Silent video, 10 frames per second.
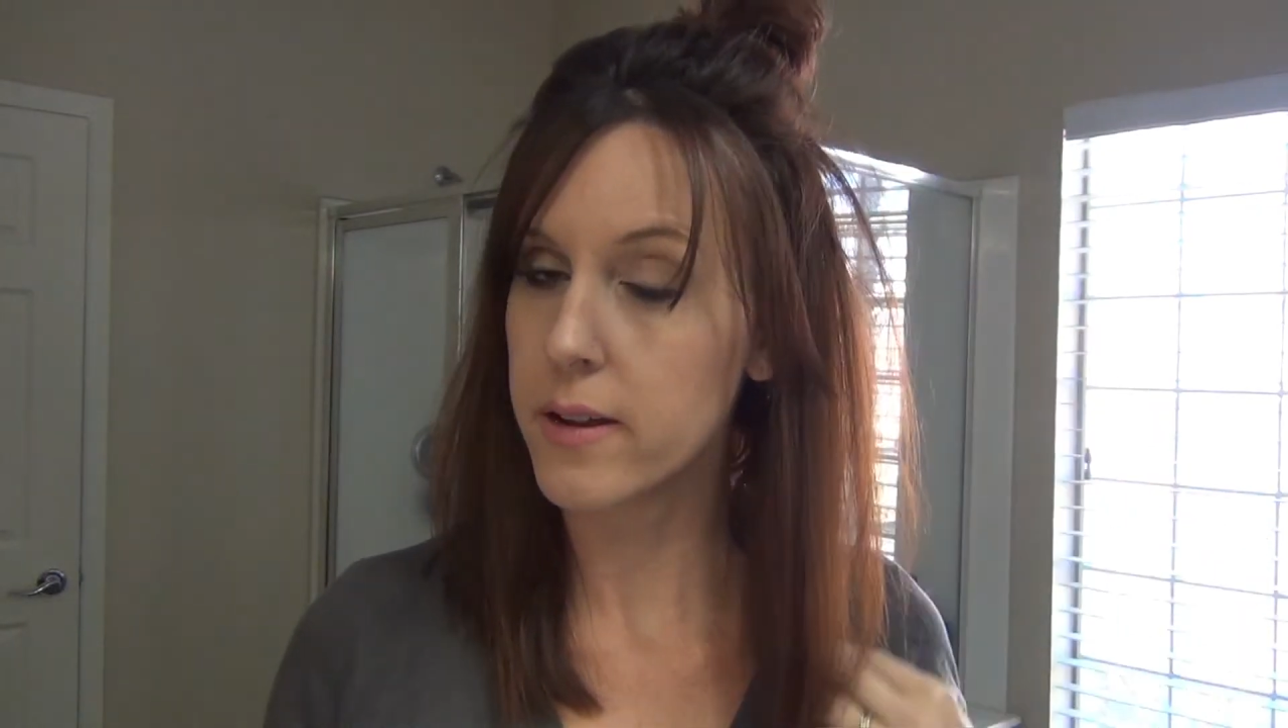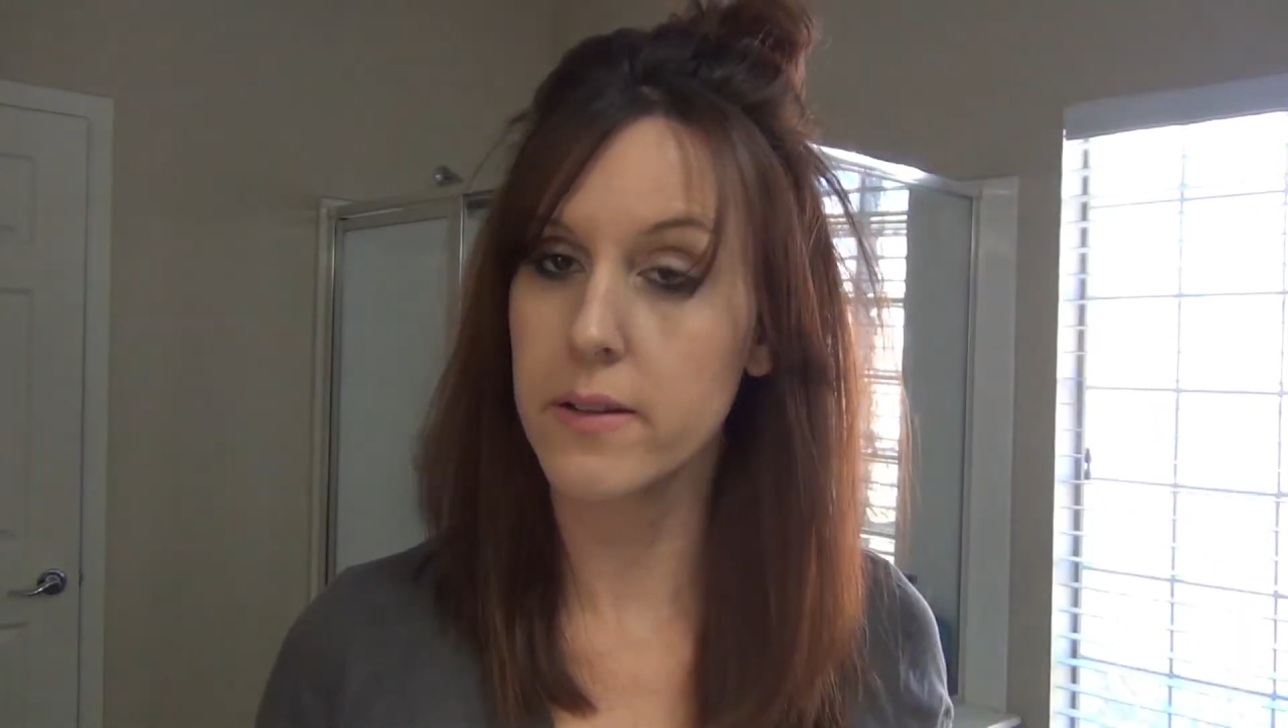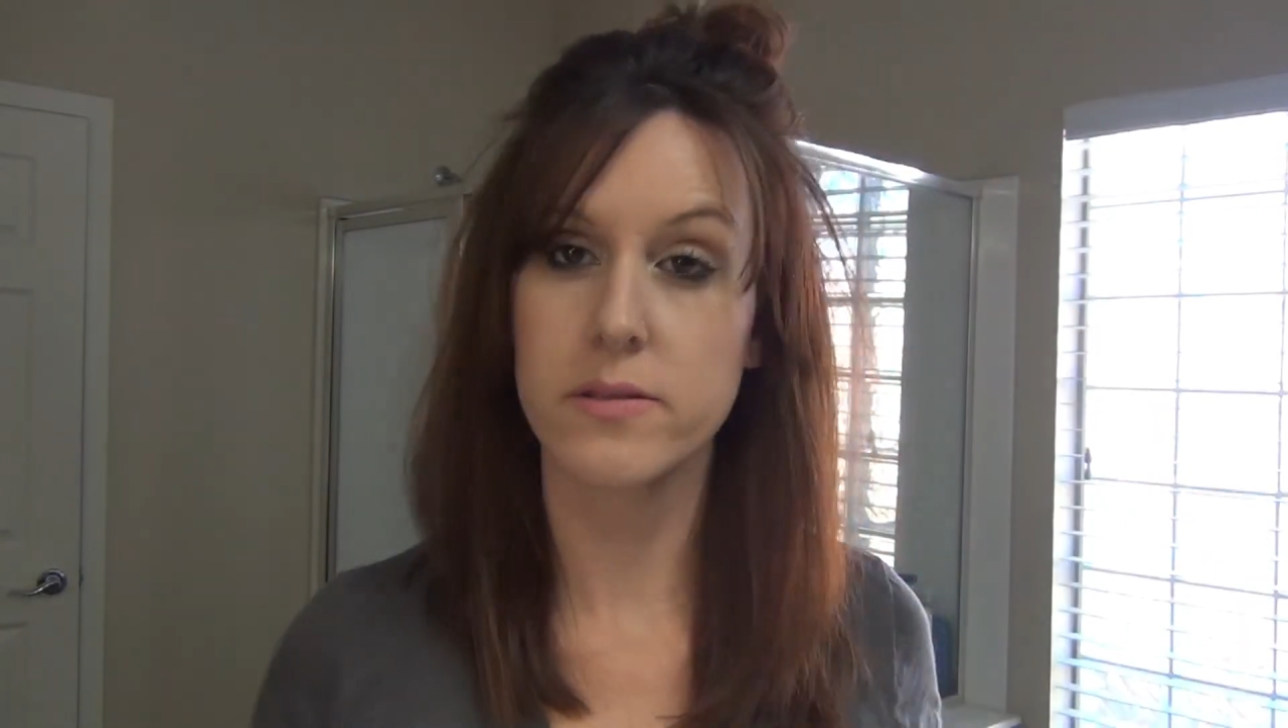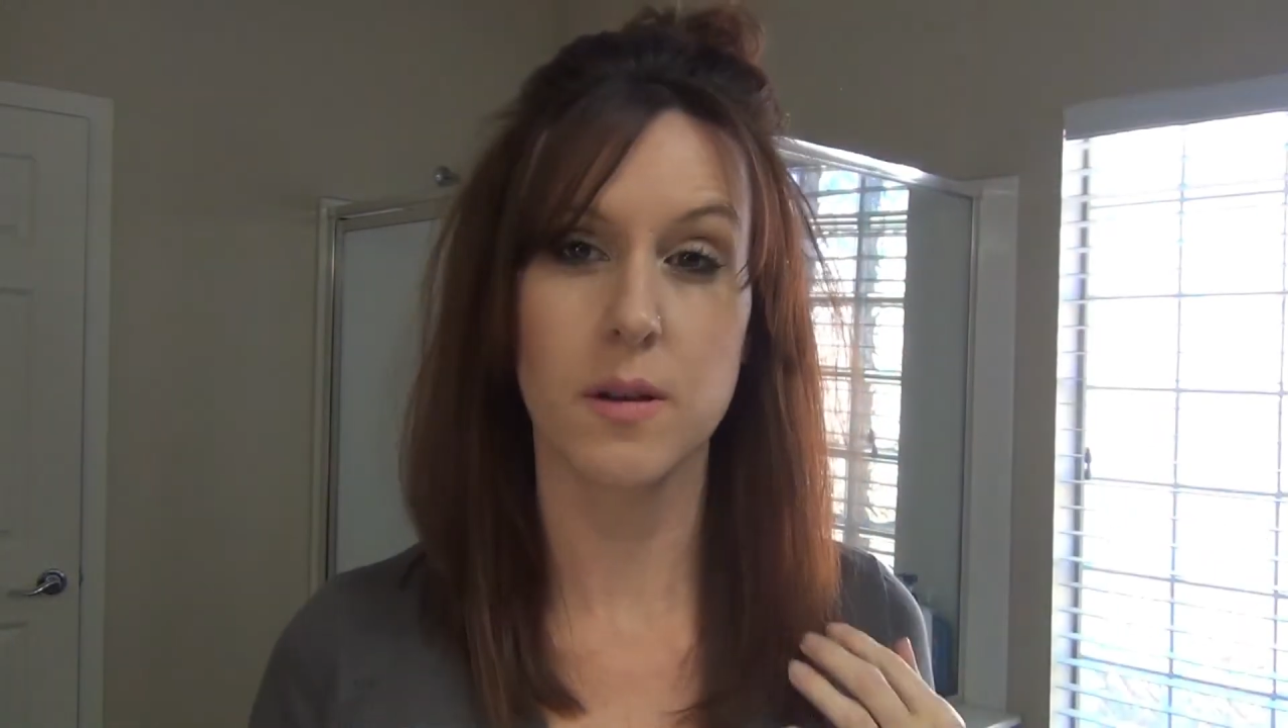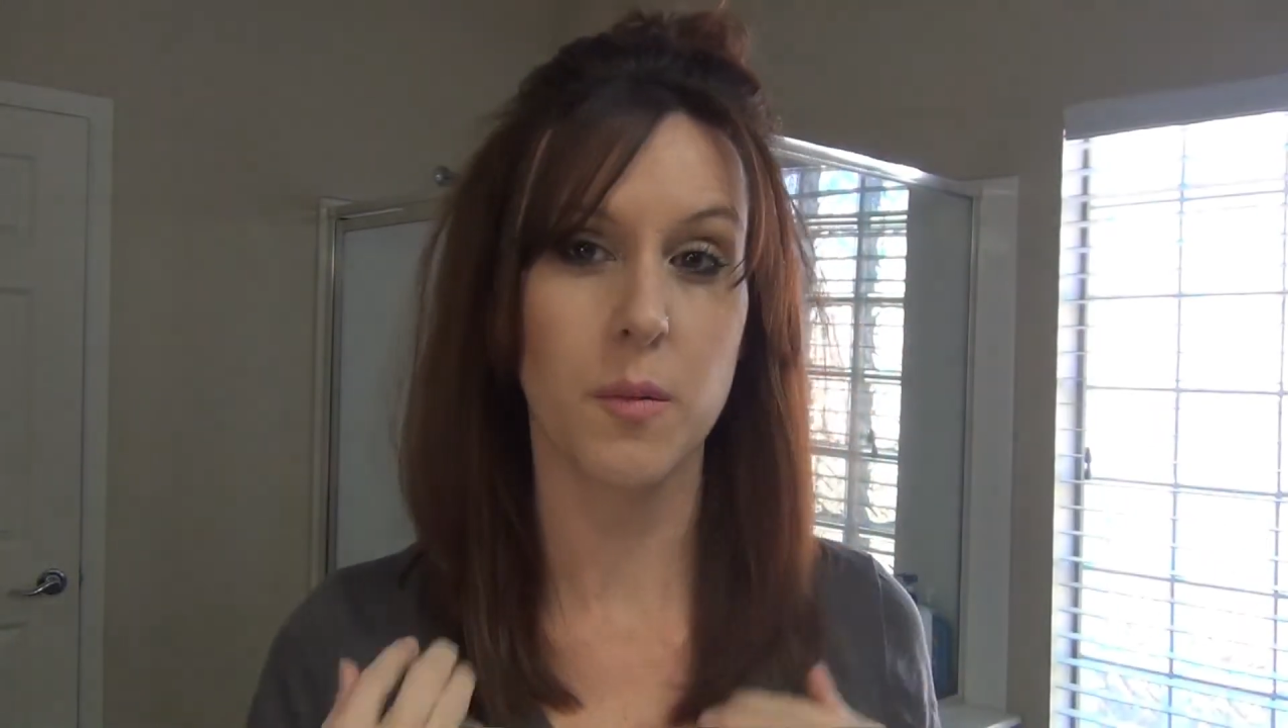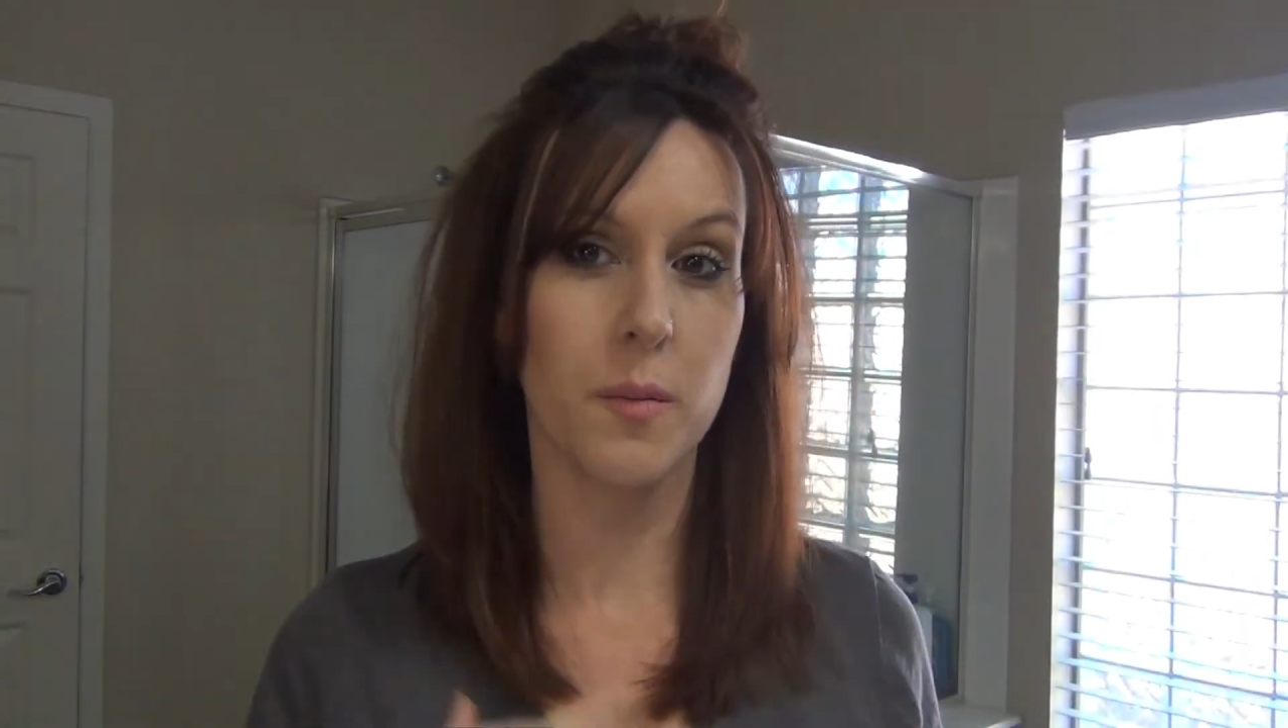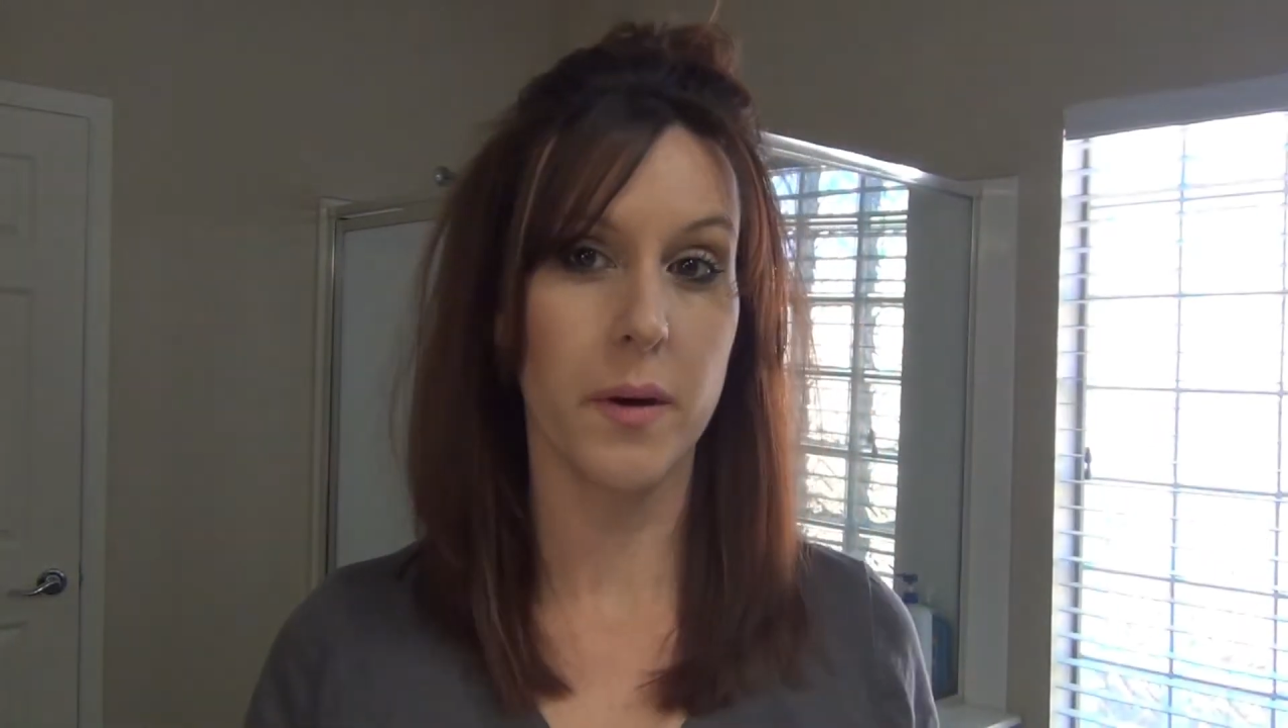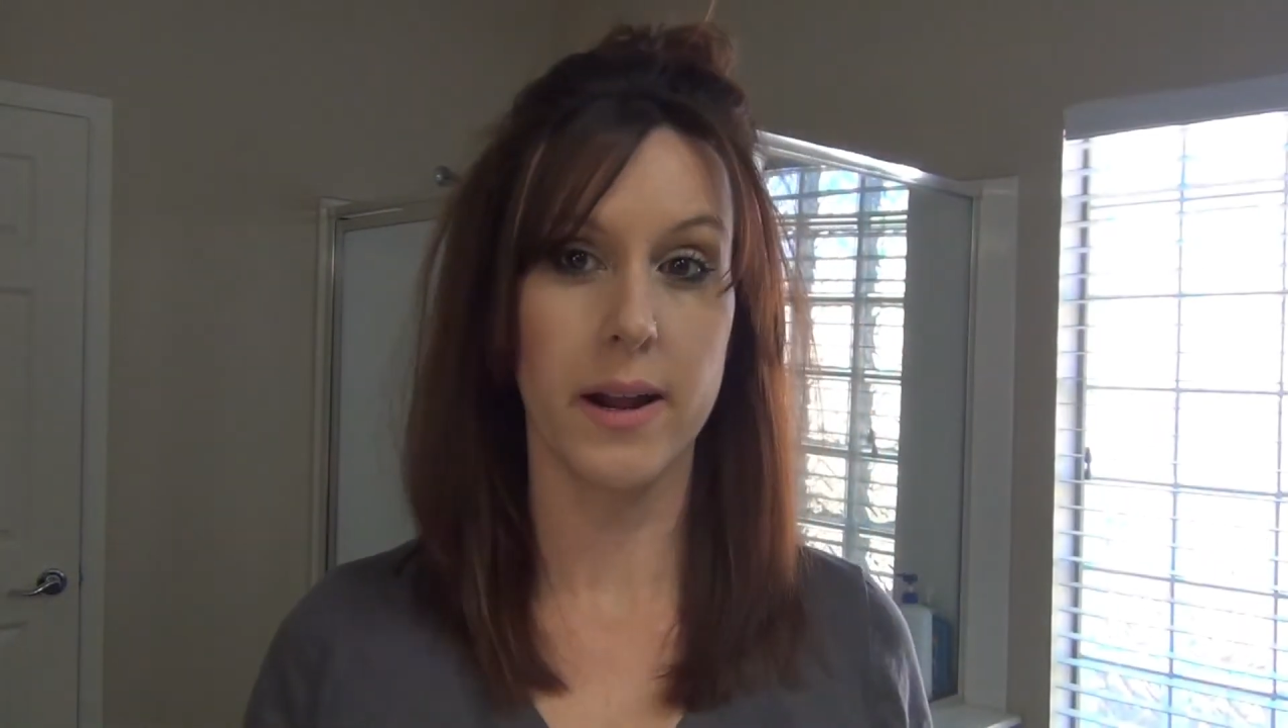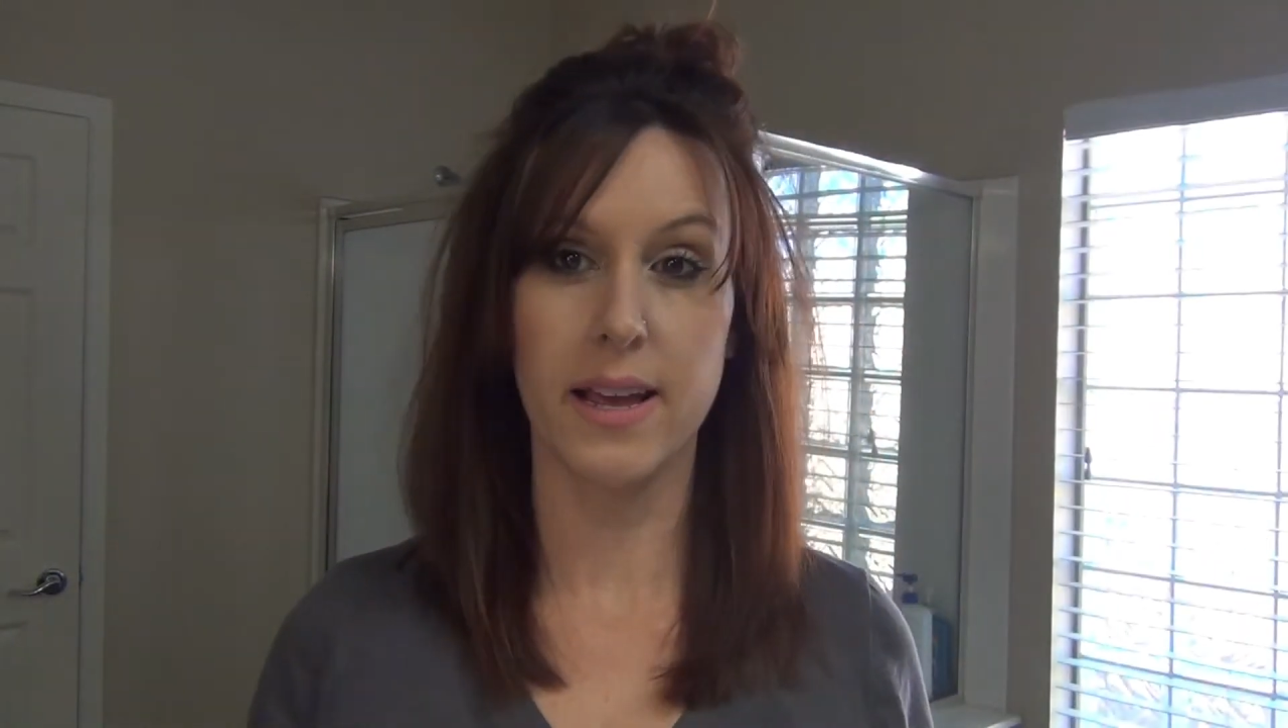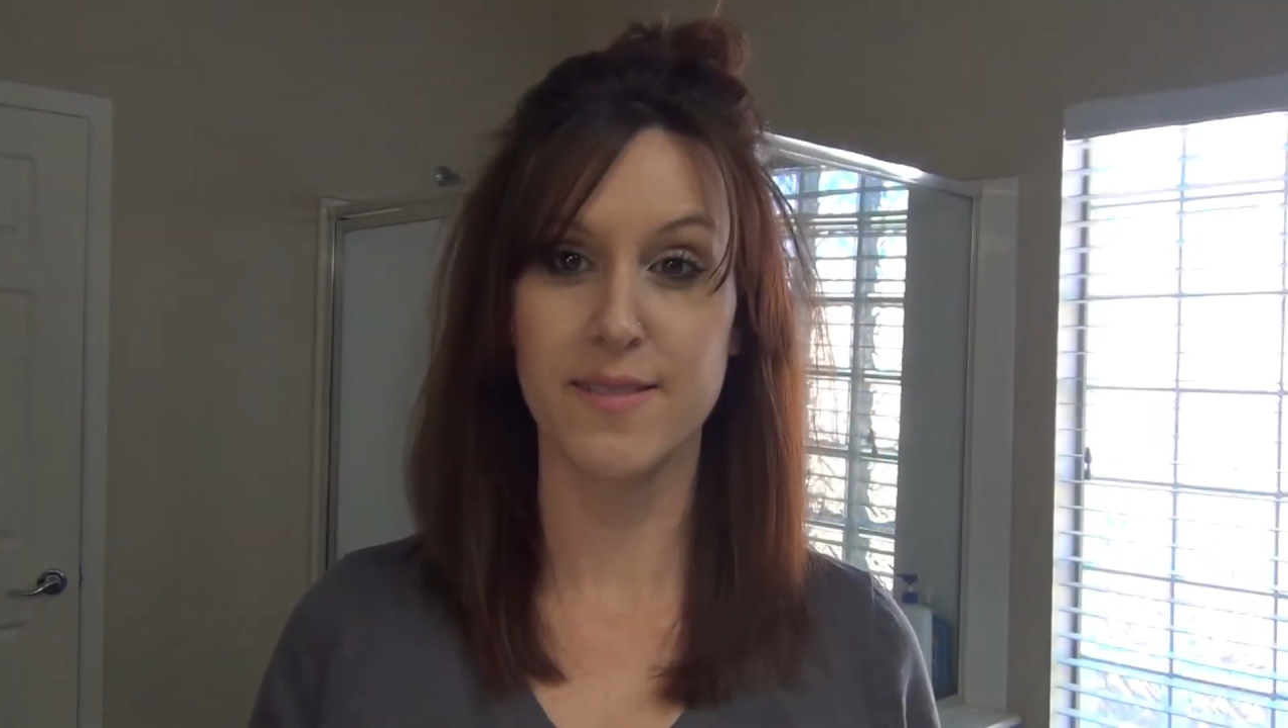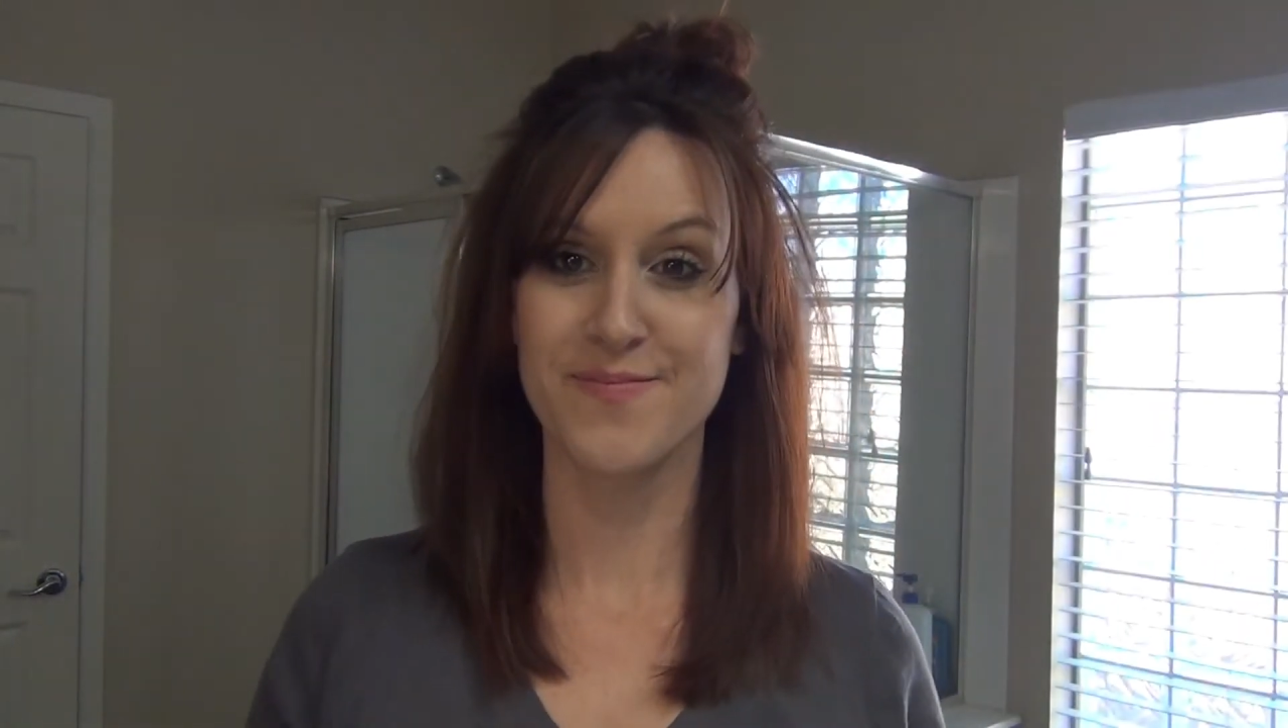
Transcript: gives it more body.